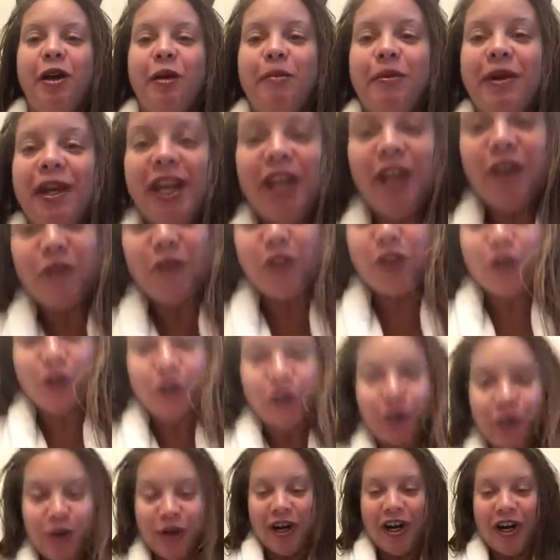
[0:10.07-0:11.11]
many of
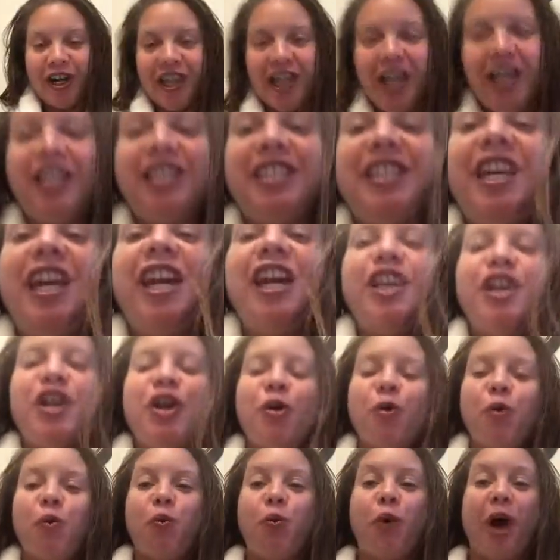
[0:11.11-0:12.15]
you are like,
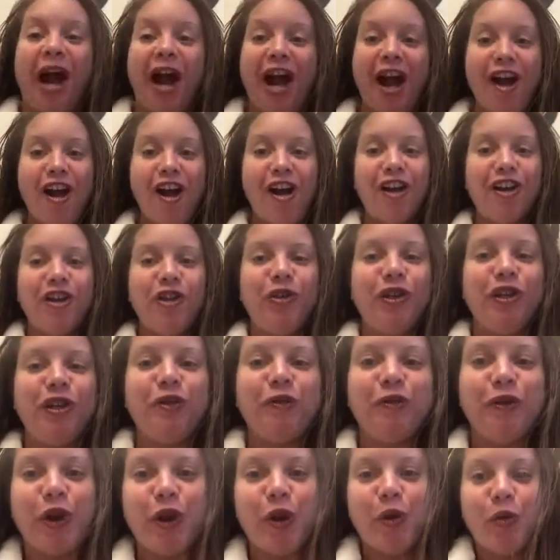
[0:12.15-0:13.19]
Tanya, why are you in
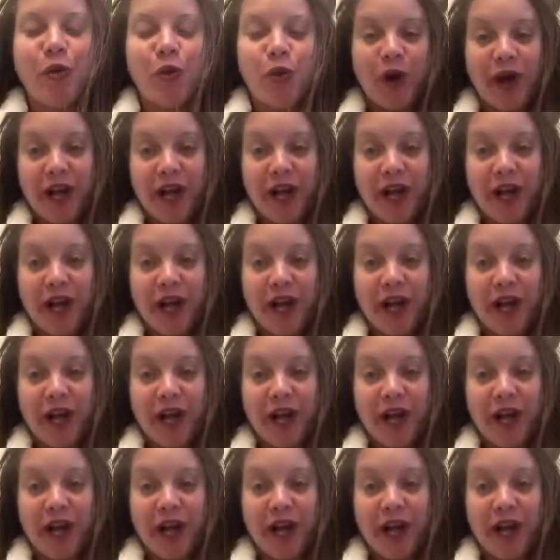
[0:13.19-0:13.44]
your robe?